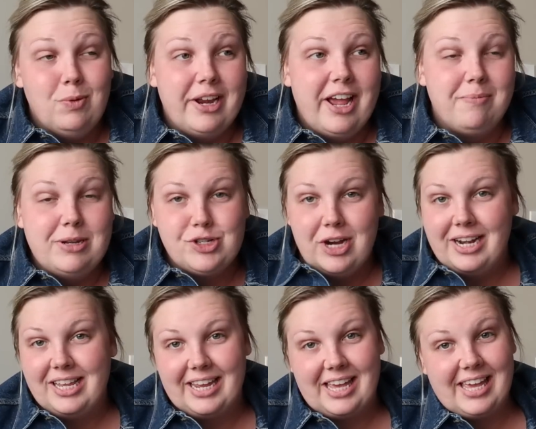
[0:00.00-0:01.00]
morning I've been trying
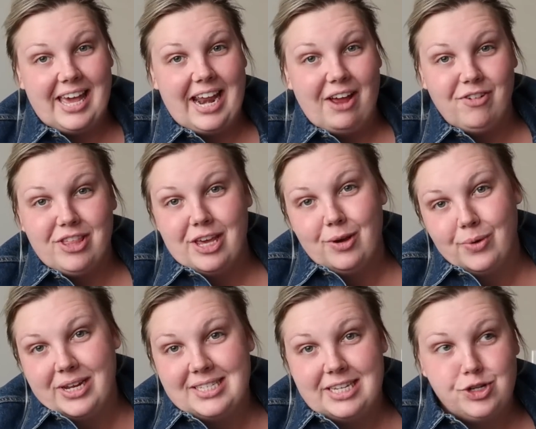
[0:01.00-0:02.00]
to like get everything
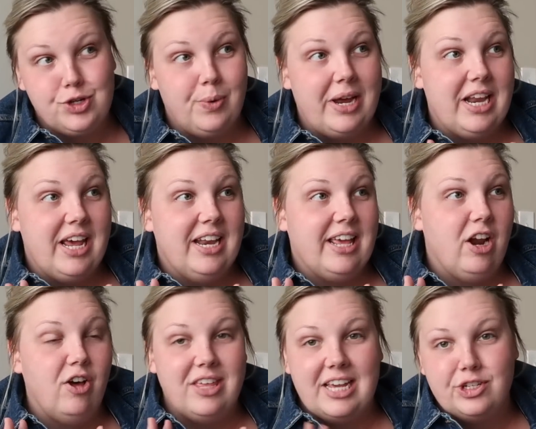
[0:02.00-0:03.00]
resituated, get
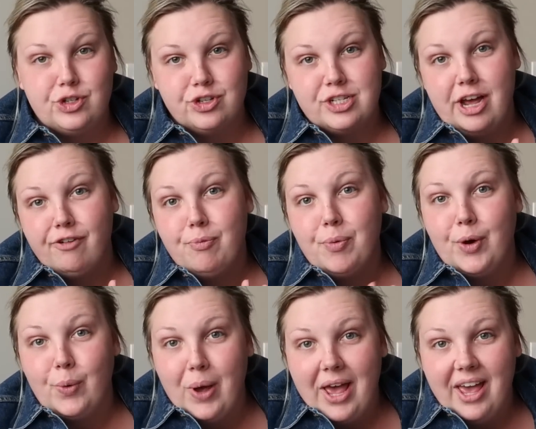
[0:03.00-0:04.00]
all the Easter stuff
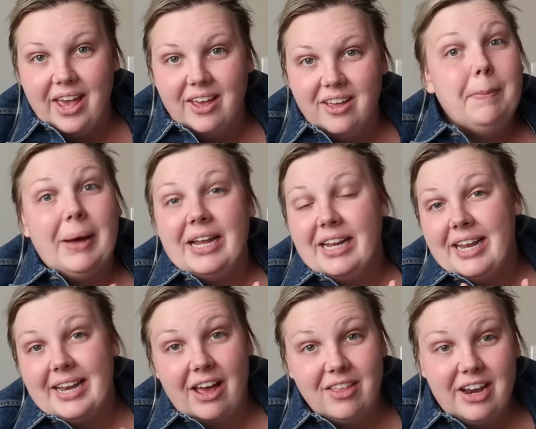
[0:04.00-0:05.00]
put away.
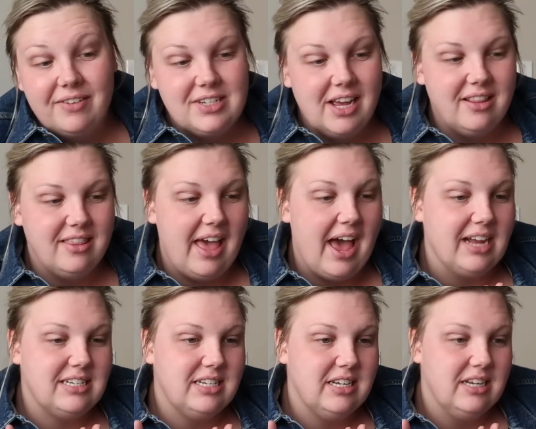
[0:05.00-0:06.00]
But now that I've done
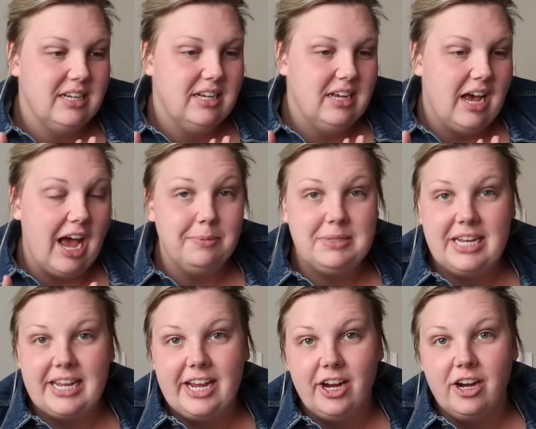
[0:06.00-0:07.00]
that, I'm
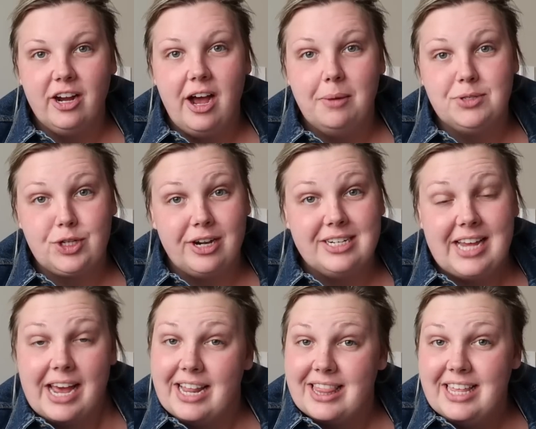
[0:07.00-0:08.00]
sitting here starting
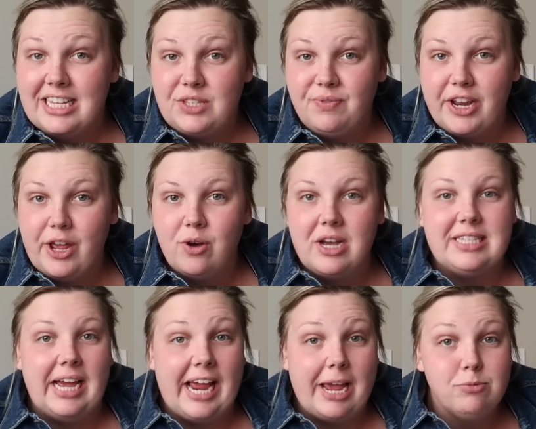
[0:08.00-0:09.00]
to edit this video because
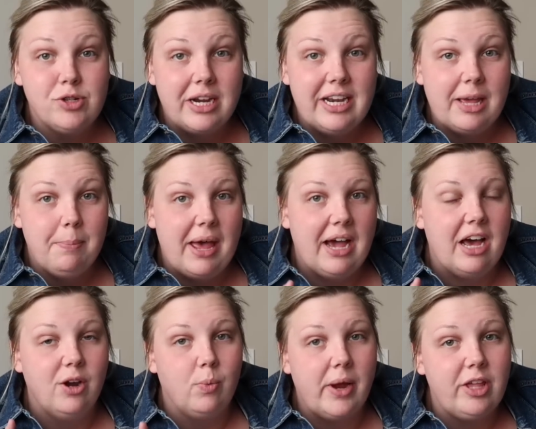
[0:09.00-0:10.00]
I am trying to get back
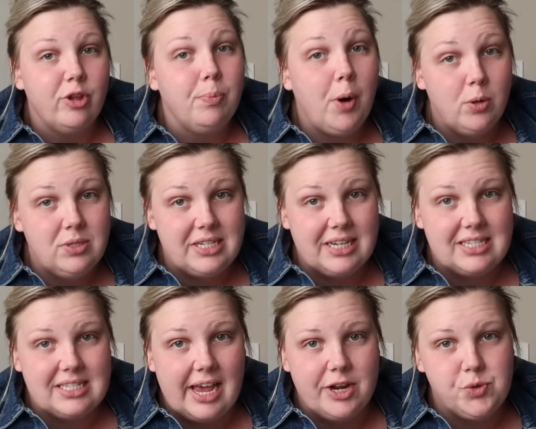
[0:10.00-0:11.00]
on a regular posting
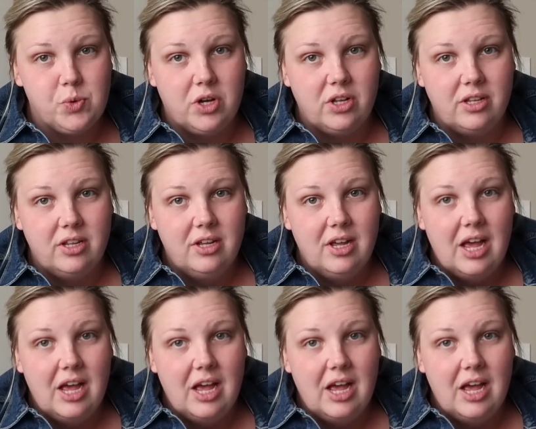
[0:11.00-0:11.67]
schedule.